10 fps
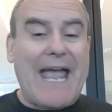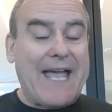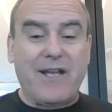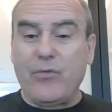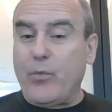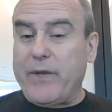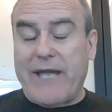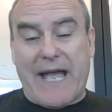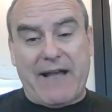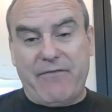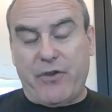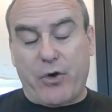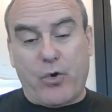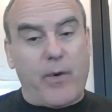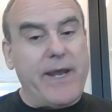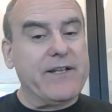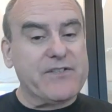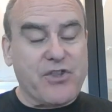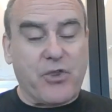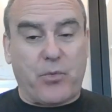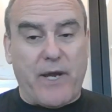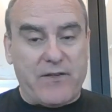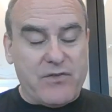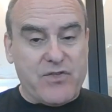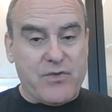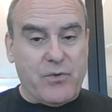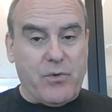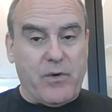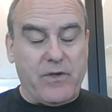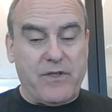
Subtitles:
and we have the greatest threat to